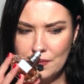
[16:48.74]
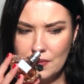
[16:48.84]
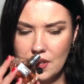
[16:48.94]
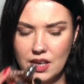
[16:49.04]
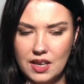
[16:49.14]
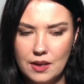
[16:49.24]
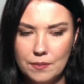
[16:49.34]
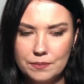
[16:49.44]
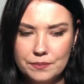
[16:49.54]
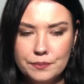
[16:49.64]

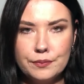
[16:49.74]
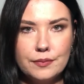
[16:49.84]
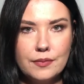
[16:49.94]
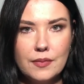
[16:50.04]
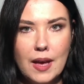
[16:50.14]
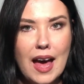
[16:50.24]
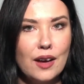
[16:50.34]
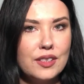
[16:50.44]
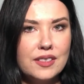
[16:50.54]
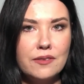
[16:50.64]
how
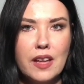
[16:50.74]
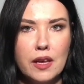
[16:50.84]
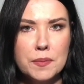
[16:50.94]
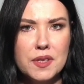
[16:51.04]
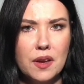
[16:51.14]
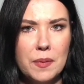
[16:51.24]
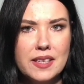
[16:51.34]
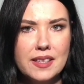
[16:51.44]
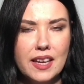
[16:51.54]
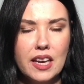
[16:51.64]
this develops on my
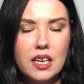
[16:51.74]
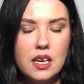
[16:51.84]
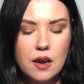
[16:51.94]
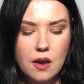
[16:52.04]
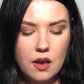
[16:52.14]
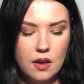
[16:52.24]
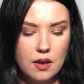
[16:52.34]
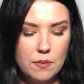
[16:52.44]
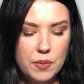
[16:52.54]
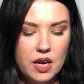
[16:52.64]
skin.
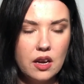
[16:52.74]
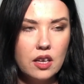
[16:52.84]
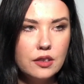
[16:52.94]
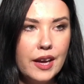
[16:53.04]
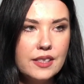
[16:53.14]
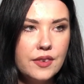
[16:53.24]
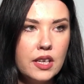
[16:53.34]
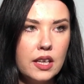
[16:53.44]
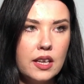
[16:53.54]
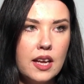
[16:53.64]
But it also has
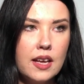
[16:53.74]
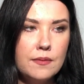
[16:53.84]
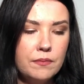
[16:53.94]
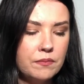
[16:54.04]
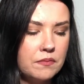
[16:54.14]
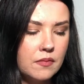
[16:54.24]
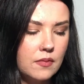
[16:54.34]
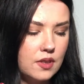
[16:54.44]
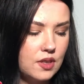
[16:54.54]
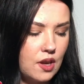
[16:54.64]
vanilla,
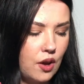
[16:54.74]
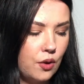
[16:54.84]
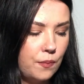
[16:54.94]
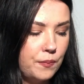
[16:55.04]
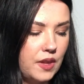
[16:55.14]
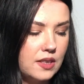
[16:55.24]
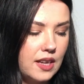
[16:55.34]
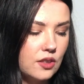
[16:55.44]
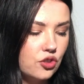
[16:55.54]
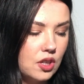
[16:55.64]
so it's
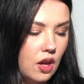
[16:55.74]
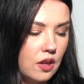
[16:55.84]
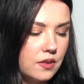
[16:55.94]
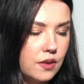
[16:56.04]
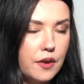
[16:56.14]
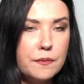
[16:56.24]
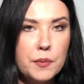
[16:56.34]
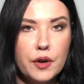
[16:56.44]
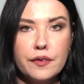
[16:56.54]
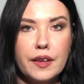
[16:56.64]
actually also a
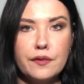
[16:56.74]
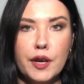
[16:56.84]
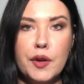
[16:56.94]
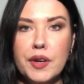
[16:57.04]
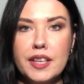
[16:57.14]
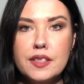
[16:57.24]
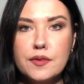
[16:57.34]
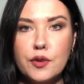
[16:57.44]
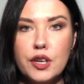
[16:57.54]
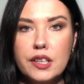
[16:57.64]
perfect fragrance
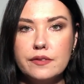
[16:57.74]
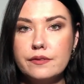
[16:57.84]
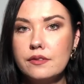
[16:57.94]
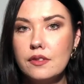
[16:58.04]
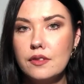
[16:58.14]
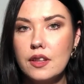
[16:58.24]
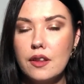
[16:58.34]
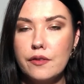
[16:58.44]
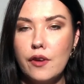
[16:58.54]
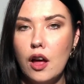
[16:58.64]
for
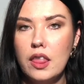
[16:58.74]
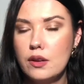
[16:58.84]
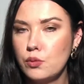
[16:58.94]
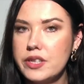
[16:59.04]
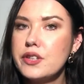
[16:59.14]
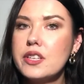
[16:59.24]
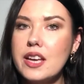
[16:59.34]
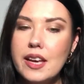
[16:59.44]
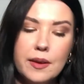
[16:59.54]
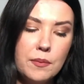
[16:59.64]
the fall and winter
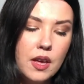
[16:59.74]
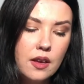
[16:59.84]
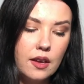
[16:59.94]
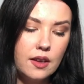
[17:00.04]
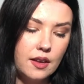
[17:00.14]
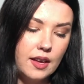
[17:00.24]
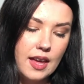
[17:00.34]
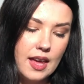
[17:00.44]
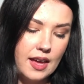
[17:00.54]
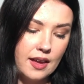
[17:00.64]
time.
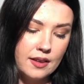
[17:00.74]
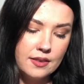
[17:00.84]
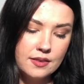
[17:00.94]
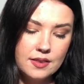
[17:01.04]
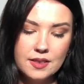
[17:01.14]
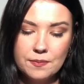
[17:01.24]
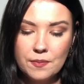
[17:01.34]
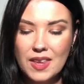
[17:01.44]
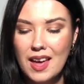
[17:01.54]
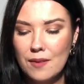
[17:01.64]
And
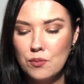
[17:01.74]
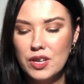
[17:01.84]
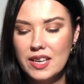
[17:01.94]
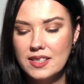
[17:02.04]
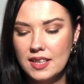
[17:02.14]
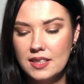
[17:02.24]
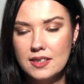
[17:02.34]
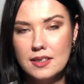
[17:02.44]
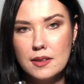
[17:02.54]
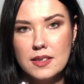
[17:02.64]
yeah, would I say this
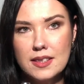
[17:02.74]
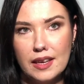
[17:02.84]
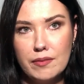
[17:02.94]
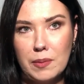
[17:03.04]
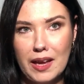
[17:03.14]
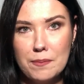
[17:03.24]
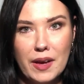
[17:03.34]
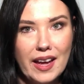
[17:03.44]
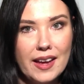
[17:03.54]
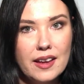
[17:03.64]
is a safe blind
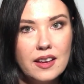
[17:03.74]
buy?